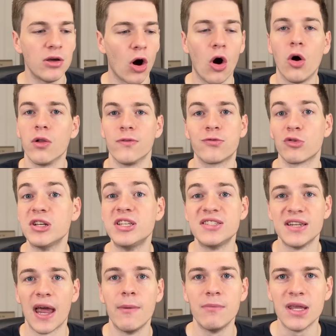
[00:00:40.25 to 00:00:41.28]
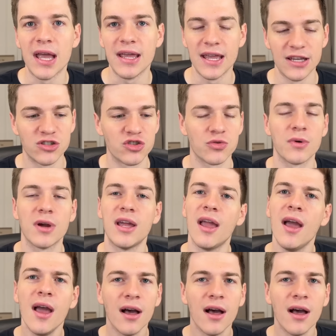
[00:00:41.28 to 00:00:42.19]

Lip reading: all of recent NBA history.